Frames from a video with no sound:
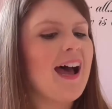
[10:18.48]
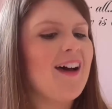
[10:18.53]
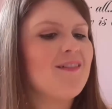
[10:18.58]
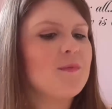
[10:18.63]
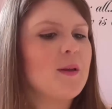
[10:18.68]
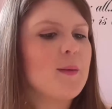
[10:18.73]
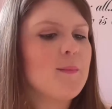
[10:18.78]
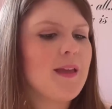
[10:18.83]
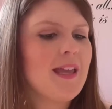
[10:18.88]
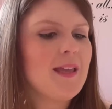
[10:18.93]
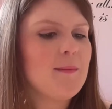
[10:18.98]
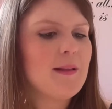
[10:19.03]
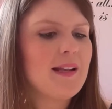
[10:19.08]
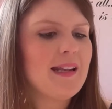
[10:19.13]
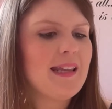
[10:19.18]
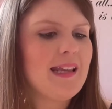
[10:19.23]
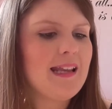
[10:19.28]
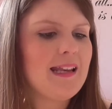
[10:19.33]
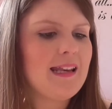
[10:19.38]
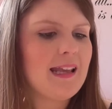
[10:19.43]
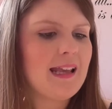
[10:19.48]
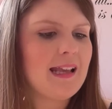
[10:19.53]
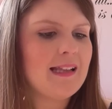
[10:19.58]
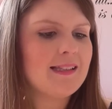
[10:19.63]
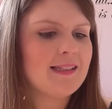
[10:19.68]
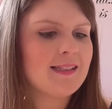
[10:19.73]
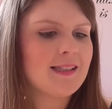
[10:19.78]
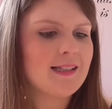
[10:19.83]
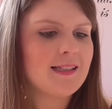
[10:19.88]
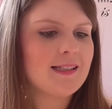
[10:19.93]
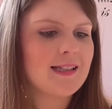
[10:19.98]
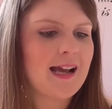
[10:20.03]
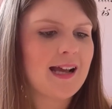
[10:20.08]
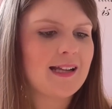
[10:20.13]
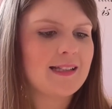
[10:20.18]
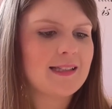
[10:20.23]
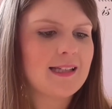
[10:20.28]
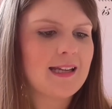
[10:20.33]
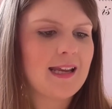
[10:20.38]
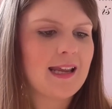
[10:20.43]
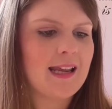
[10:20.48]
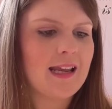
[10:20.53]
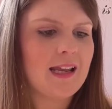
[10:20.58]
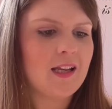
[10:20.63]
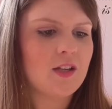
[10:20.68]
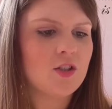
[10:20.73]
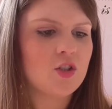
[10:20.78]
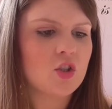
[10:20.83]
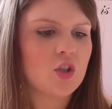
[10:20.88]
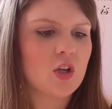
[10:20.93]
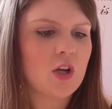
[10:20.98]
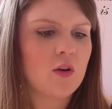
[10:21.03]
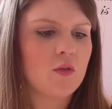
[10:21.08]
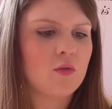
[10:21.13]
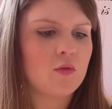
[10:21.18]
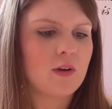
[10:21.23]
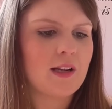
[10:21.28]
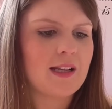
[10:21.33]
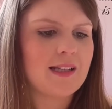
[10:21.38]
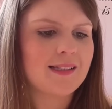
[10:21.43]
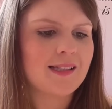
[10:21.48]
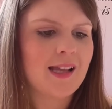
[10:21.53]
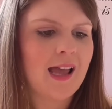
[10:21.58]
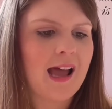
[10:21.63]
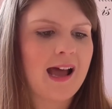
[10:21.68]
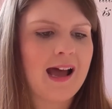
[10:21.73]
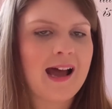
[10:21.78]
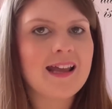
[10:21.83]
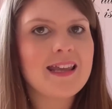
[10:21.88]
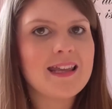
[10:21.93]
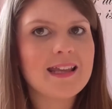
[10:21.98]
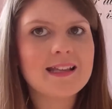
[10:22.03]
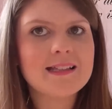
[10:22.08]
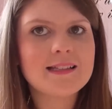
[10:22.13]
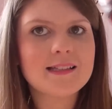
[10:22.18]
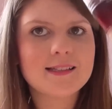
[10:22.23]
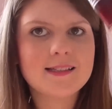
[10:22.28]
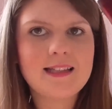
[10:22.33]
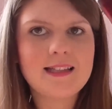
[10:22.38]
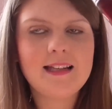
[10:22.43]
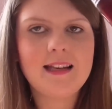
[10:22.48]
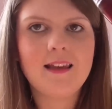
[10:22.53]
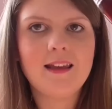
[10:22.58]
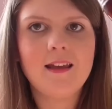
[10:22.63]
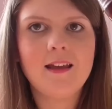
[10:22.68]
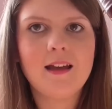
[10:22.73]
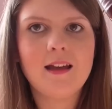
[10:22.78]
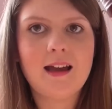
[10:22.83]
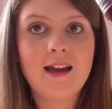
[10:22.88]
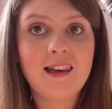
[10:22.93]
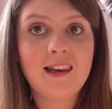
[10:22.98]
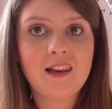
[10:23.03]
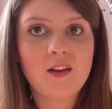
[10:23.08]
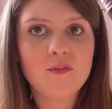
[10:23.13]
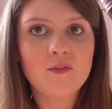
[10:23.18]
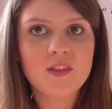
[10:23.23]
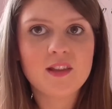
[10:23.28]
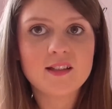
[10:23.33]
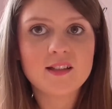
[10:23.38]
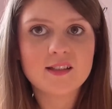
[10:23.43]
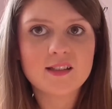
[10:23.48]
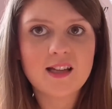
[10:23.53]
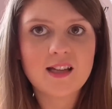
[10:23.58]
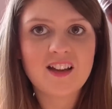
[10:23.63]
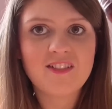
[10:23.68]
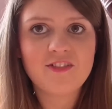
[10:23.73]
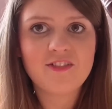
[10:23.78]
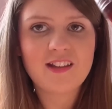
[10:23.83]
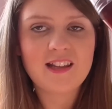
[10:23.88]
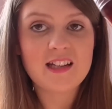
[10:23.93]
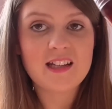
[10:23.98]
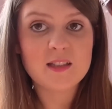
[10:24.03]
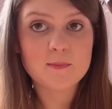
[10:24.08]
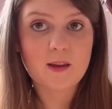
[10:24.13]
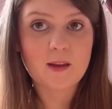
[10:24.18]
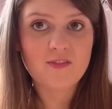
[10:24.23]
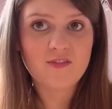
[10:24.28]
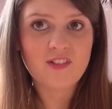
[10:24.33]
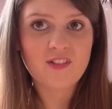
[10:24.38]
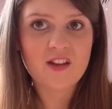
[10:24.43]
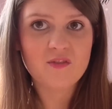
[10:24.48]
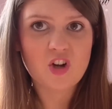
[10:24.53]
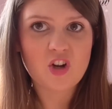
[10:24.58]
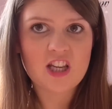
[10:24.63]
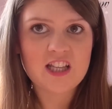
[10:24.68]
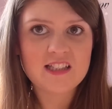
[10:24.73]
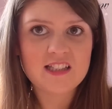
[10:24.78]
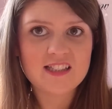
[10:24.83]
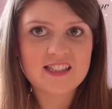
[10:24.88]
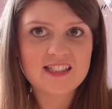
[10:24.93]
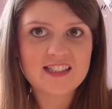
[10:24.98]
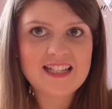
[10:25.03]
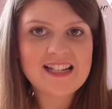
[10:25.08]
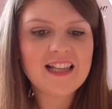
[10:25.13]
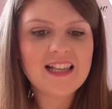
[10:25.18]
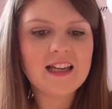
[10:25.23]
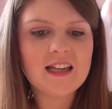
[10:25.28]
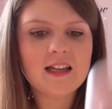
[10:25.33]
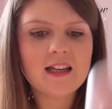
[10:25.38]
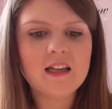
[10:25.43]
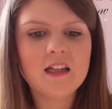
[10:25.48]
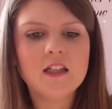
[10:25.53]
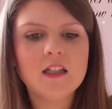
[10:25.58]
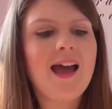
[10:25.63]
I have my Maybelline Instant Anti-Age Eraser Eye Concealer. I love this stuff. It is my favourite concealer.